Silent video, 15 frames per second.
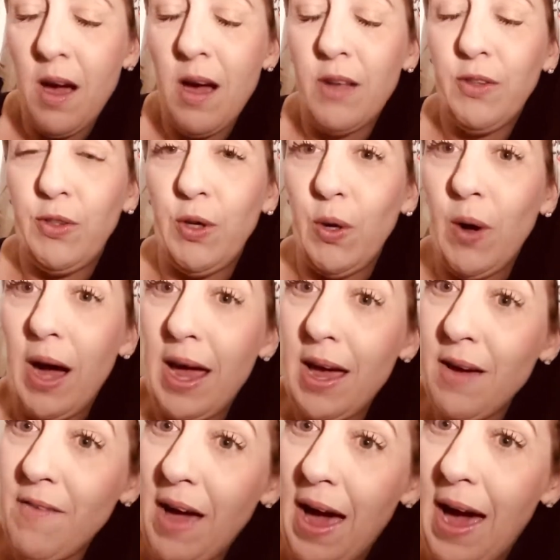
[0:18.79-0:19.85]
So I
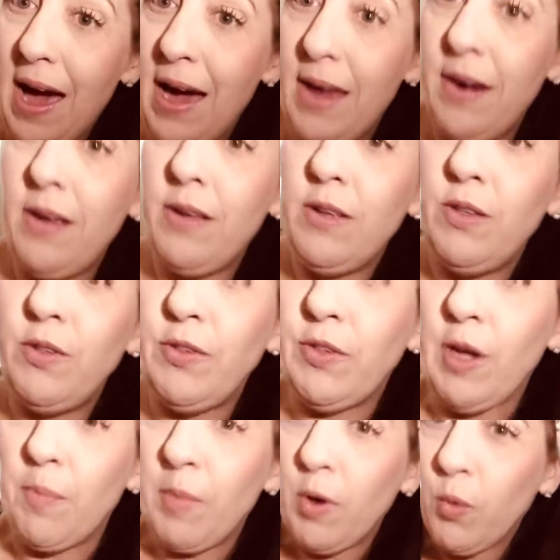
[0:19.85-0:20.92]
have had
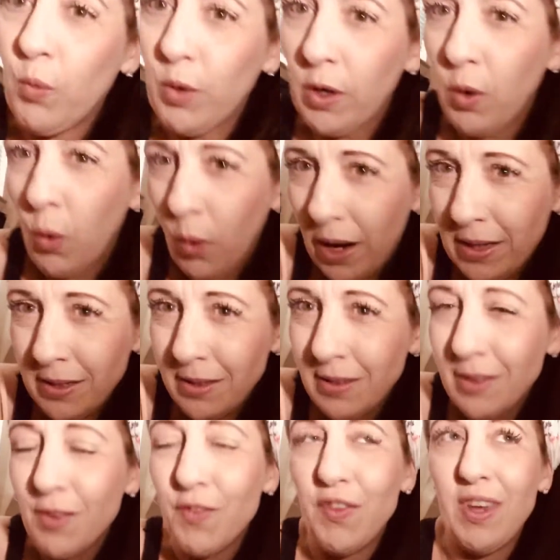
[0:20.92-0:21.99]
some
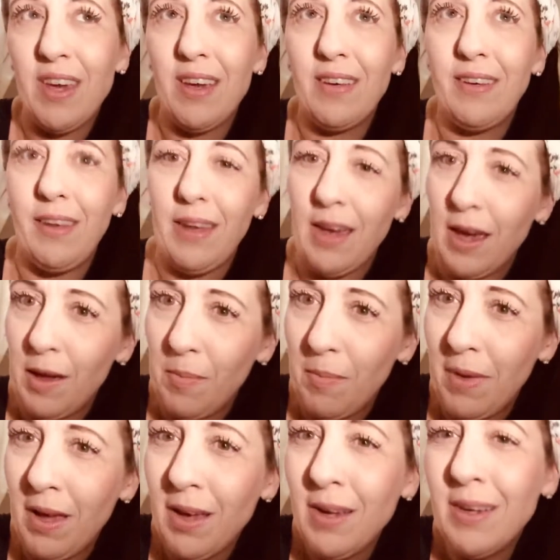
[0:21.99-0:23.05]
requests via
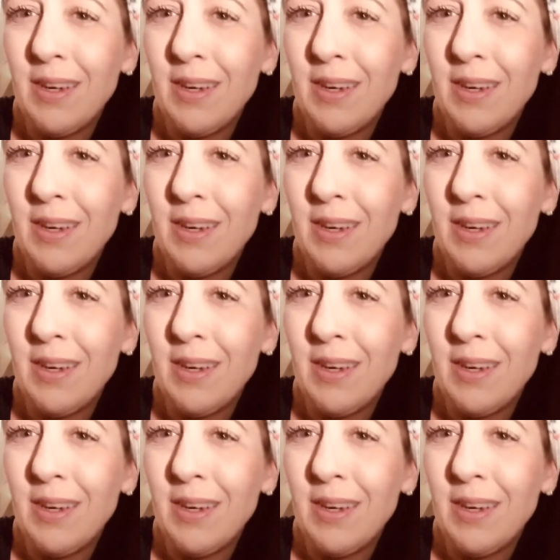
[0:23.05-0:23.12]
DM